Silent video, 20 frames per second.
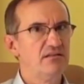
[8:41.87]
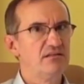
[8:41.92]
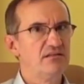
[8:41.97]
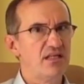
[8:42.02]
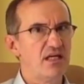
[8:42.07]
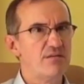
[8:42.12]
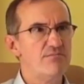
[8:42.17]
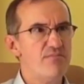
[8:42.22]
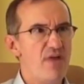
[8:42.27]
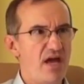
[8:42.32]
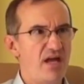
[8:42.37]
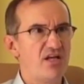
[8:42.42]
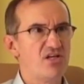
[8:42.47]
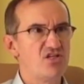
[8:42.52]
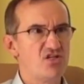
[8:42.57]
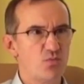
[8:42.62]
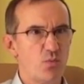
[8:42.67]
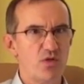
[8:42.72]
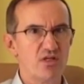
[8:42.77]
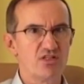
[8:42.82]
Their
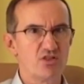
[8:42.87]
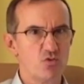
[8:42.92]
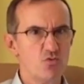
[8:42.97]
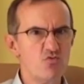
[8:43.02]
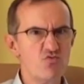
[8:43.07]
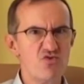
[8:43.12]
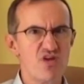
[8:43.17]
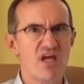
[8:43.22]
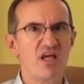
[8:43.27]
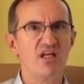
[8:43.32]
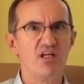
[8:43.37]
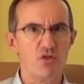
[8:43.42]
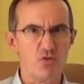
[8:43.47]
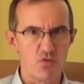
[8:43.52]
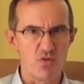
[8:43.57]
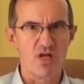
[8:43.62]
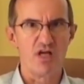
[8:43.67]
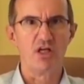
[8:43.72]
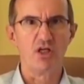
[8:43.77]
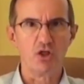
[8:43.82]
marriage was really,
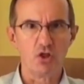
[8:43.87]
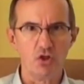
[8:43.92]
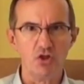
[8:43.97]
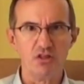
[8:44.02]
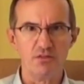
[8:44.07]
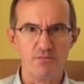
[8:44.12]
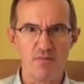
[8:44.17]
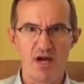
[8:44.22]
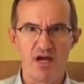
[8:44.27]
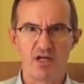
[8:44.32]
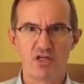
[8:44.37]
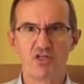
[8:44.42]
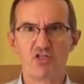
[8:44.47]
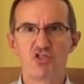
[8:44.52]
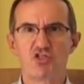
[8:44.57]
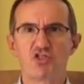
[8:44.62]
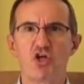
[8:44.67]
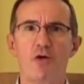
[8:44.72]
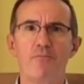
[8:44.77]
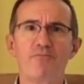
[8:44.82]
really good marriage.
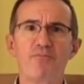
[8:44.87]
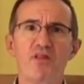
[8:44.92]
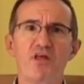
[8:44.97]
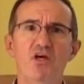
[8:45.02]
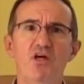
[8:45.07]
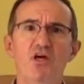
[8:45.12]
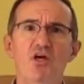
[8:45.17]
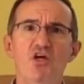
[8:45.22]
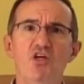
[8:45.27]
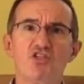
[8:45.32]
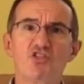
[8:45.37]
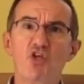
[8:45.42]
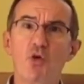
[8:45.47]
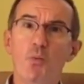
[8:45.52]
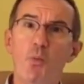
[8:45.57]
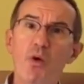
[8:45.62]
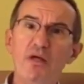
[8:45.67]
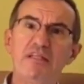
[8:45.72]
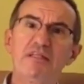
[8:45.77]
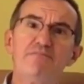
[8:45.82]
So
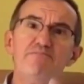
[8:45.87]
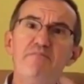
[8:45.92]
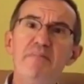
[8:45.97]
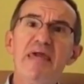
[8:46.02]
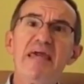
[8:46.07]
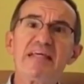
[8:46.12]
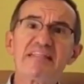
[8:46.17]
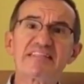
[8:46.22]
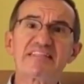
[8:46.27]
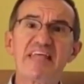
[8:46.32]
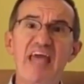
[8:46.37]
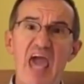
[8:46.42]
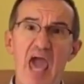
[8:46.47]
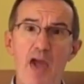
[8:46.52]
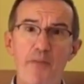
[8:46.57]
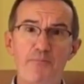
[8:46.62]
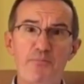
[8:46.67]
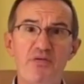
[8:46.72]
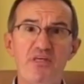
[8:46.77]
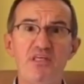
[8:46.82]
what makes
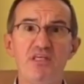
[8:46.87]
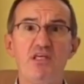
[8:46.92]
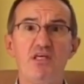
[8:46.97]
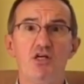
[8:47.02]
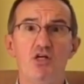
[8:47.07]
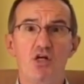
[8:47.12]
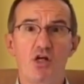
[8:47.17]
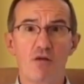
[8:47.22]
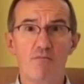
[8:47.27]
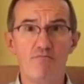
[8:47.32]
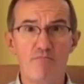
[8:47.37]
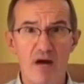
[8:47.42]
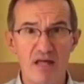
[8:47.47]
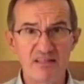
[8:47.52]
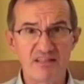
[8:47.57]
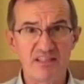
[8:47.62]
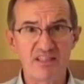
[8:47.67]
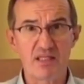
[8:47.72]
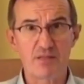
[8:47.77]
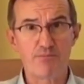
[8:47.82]
happy
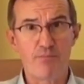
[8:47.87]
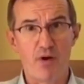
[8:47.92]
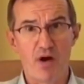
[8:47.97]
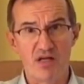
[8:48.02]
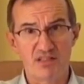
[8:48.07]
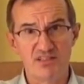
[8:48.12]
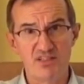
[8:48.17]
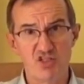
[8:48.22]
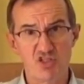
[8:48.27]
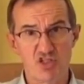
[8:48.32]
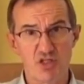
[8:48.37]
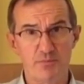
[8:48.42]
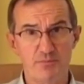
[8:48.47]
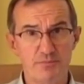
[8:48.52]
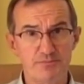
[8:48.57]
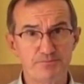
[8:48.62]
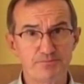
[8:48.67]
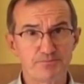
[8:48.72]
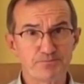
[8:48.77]
romantic partnership?